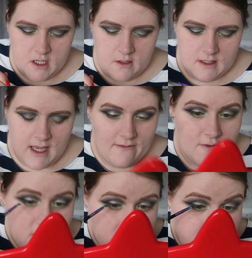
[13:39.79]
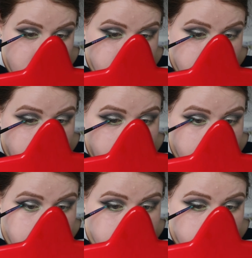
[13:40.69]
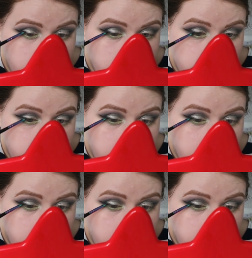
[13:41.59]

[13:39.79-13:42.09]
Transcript: you use Kat Von D tattoo liner, there's no going